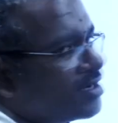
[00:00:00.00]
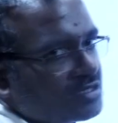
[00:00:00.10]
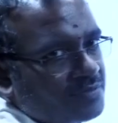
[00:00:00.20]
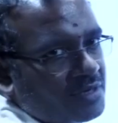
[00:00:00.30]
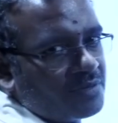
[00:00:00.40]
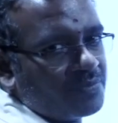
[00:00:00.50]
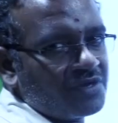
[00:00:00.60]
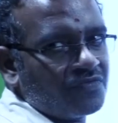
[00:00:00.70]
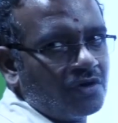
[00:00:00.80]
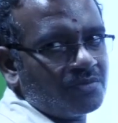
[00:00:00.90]
what is meant by
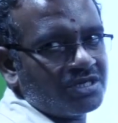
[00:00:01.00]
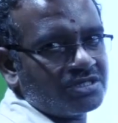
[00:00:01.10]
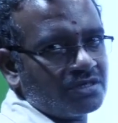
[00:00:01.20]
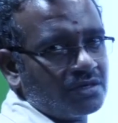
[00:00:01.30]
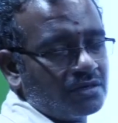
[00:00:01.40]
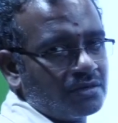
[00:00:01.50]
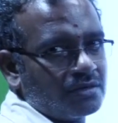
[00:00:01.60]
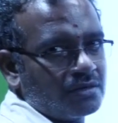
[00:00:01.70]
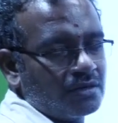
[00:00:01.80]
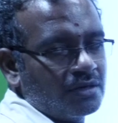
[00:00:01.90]
pre-formulation?
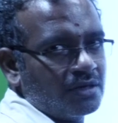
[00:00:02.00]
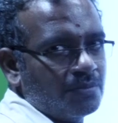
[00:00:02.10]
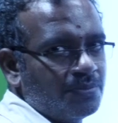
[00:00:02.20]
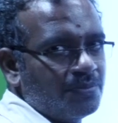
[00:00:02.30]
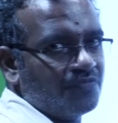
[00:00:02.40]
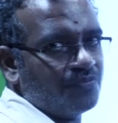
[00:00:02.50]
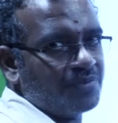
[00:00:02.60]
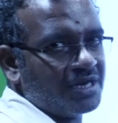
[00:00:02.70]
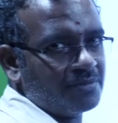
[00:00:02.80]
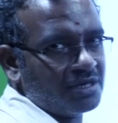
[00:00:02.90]

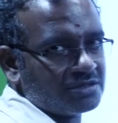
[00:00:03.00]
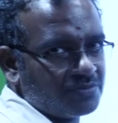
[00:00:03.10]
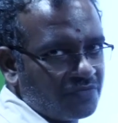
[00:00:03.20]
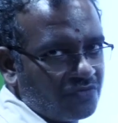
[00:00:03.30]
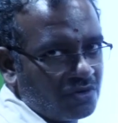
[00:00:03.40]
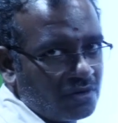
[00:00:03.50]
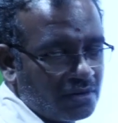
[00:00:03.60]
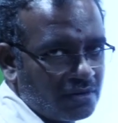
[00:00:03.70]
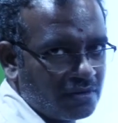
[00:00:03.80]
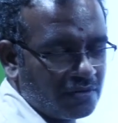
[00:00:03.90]
Pre means before,
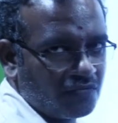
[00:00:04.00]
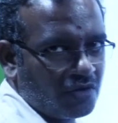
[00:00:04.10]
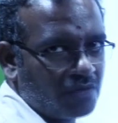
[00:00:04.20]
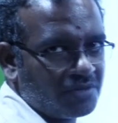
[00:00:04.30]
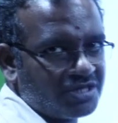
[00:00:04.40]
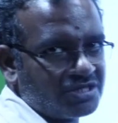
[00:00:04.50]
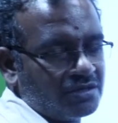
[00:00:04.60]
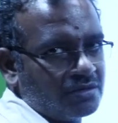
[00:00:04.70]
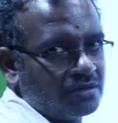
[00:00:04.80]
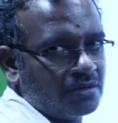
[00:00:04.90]

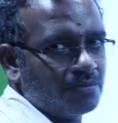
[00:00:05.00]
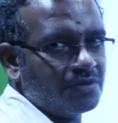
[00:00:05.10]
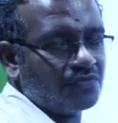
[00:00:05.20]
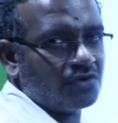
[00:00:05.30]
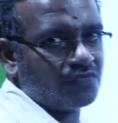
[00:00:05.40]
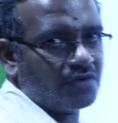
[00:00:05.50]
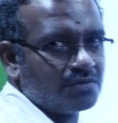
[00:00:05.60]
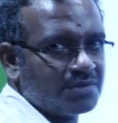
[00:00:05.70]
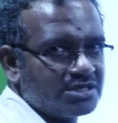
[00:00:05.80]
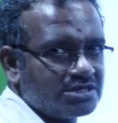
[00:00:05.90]
formulation. Before
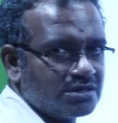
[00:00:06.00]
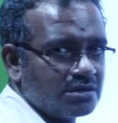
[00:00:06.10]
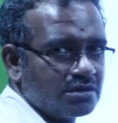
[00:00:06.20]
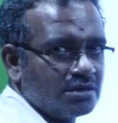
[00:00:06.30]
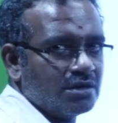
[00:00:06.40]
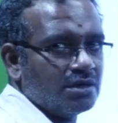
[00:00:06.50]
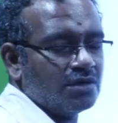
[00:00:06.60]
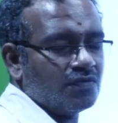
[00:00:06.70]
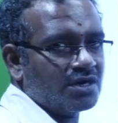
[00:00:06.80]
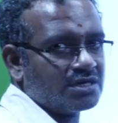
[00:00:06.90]
formulation,
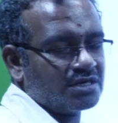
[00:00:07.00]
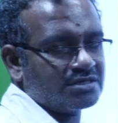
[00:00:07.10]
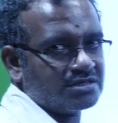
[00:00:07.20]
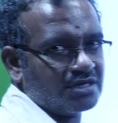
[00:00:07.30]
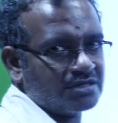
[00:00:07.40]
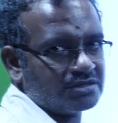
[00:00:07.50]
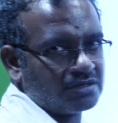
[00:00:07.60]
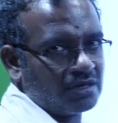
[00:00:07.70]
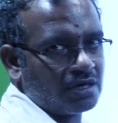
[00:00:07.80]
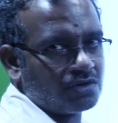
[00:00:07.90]
what are the studies
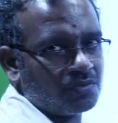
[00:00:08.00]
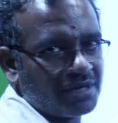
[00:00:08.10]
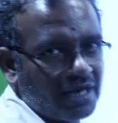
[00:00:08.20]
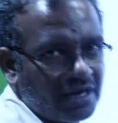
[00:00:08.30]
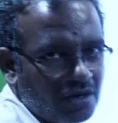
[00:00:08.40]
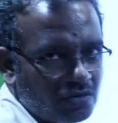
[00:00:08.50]
are to be carried